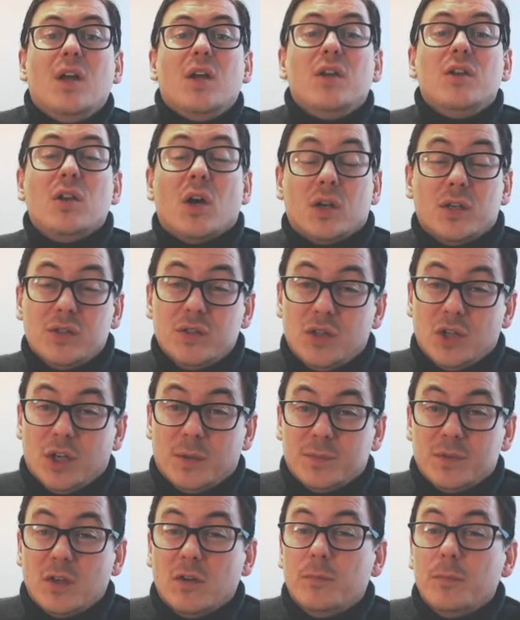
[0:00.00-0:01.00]
Not in
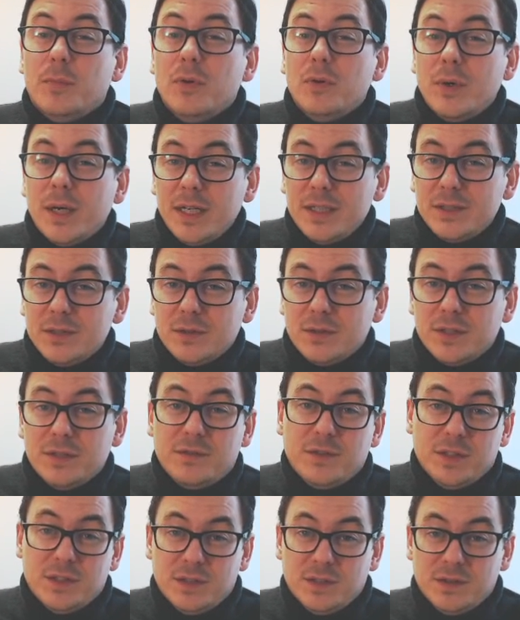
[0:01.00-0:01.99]
terms of Pareto
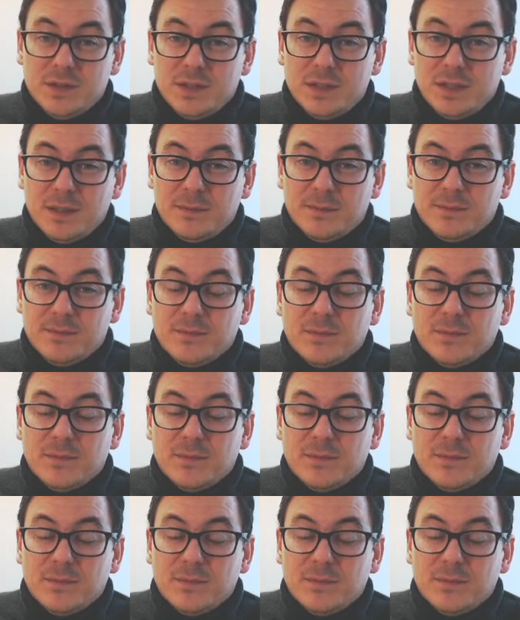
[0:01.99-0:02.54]
efficiency.